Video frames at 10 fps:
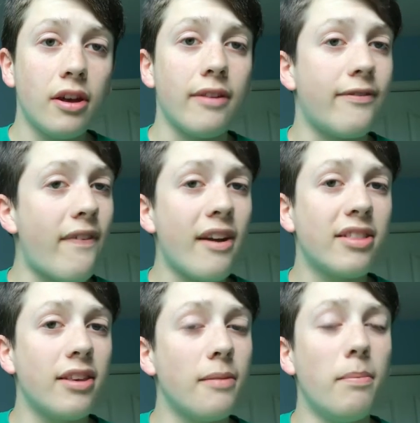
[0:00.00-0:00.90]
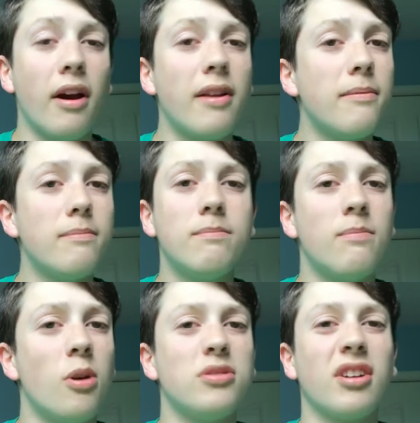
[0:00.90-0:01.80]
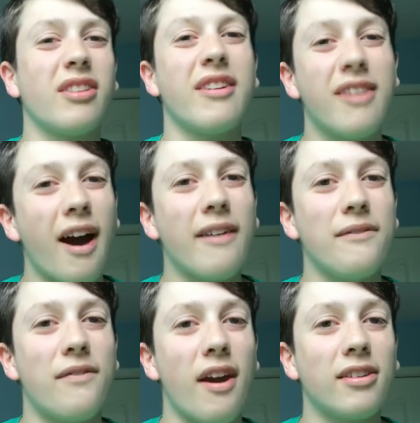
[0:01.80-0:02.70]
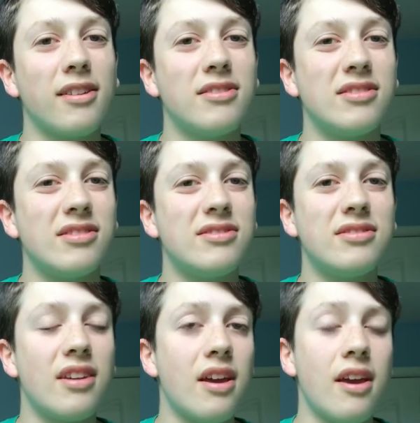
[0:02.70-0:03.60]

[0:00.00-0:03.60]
infected, but most likely not infected since